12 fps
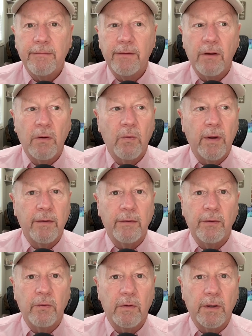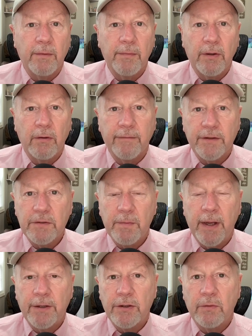whether you are in the middle of
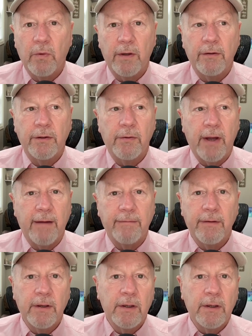expansion, whether you have